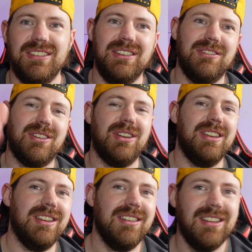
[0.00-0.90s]
you've got
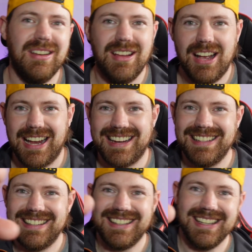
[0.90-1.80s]
your, I can
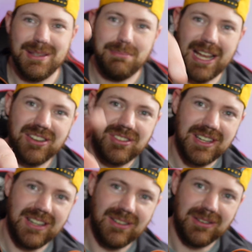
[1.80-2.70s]
see the
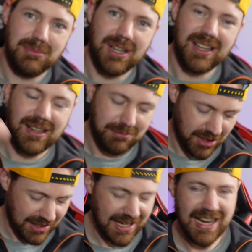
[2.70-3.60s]
battery on
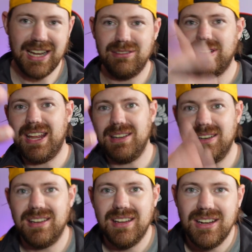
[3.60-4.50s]
my lav
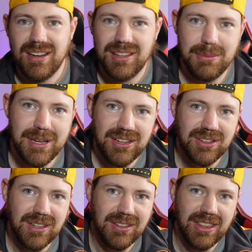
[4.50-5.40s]
and the
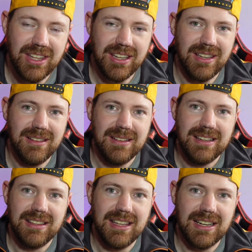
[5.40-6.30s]
battery on the
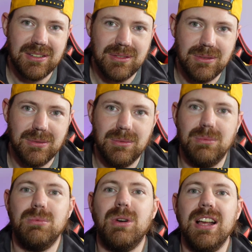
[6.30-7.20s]
actual
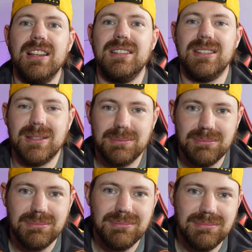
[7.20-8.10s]
wireless
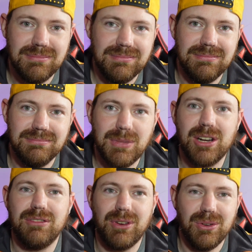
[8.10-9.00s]

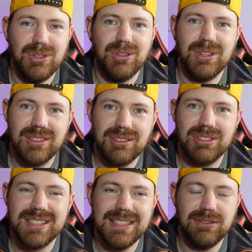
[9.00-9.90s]
microphone unit, the
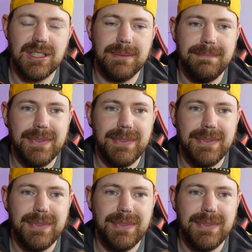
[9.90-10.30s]
receiver,